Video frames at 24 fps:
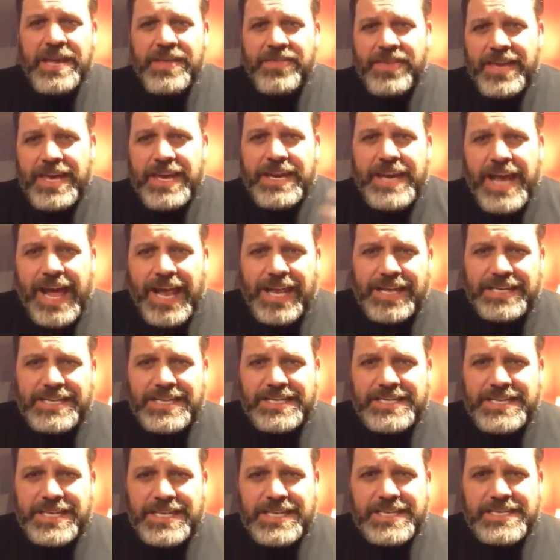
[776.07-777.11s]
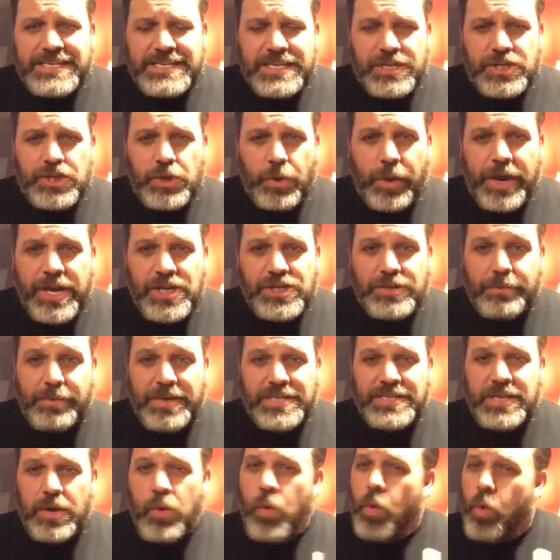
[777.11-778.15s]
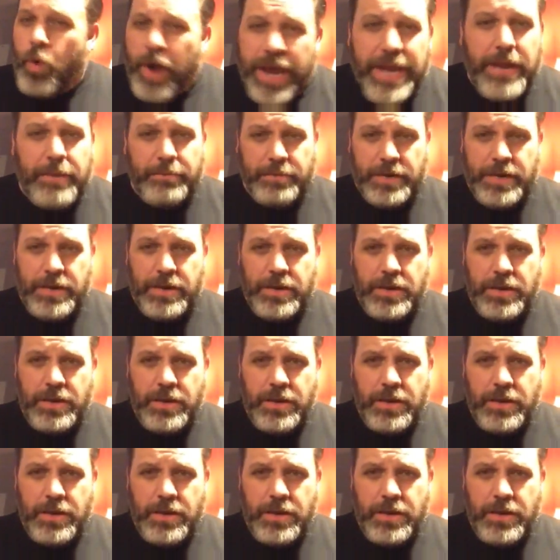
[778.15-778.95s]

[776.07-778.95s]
the analysis of this situation by saying, wait a minute.